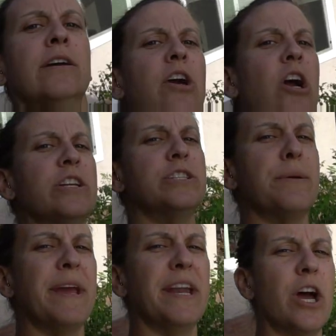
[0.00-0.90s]
Garden
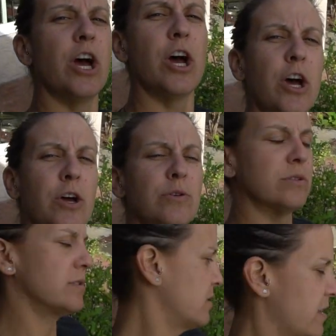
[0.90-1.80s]
tomatoes,
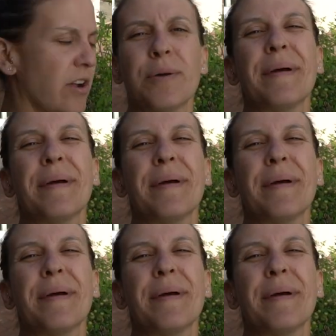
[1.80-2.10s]
they're the